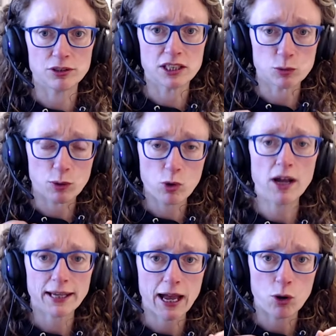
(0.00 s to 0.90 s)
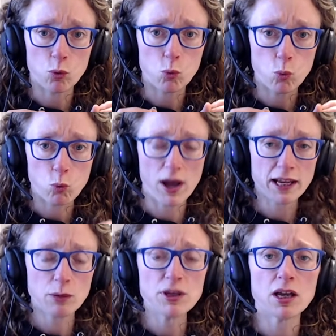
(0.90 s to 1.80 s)
list, we work out where
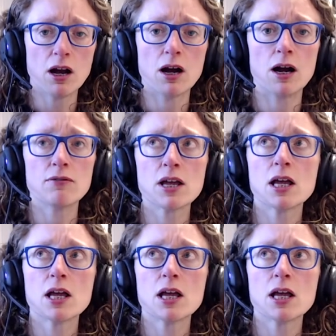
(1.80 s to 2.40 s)
can we carve